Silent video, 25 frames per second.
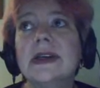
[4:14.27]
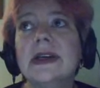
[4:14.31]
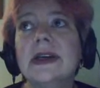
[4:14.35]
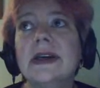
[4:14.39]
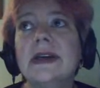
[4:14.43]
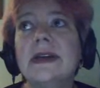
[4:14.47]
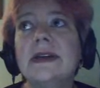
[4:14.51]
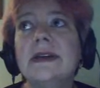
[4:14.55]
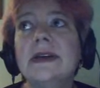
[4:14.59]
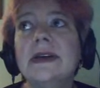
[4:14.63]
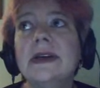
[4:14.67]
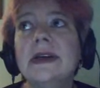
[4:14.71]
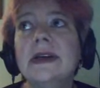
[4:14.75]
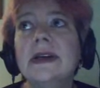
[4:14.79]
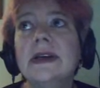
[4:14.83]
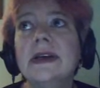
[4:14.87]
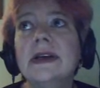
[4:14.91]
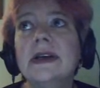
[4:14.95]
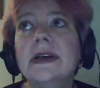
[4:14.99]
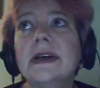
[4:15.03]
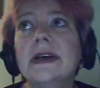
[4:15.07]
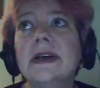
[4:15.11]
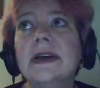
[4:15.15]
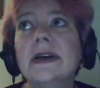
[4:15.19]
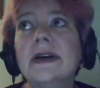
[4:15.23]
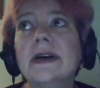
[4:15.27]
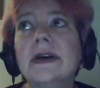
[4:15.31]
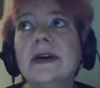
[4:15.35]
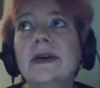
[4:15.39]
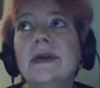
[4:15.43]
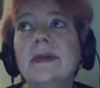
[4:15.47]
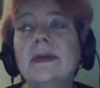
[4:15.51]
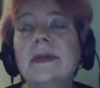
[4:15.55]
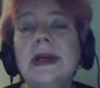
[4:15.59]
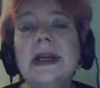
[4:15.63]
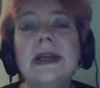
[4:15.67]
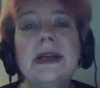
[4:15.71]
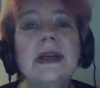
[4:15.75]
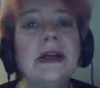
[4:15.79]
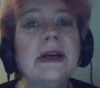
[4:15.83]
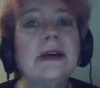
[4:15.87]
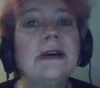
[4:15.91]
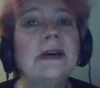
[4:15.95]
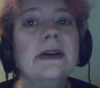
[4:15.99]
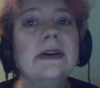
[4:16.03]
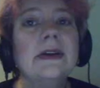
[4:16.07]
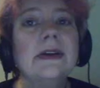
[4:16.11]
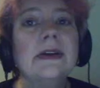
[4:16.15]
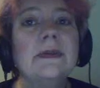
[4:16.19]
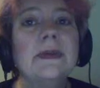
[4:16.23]
And my
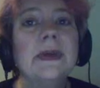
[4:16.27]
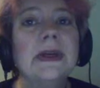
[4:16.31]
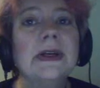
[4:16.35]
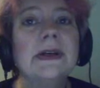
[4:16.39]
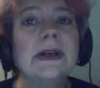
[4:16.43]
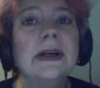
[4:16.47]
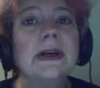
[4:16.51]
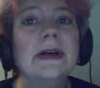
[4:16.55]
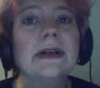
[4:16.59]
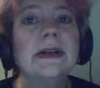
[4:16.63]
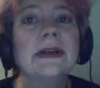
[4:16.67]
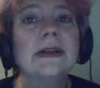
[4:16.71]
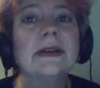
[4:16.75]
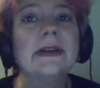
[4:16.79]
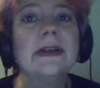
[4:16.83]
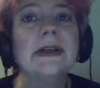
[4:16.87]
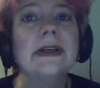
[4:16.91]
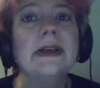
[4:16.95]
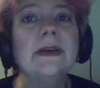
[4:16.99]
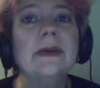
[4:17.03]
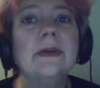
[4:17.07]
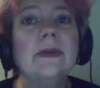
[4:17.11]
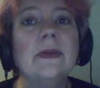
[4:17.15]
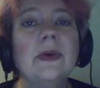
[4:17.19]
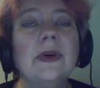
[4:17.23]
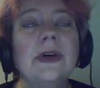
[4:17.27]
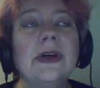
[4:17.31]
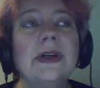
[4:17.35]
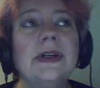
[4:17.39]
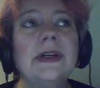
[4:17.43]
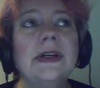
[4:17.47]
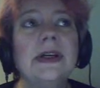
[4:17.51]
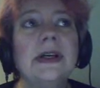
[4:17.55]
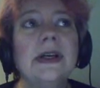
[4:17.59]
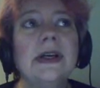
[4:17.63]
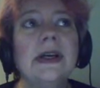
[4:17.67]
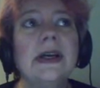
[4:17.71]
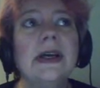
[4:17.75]
character periodically would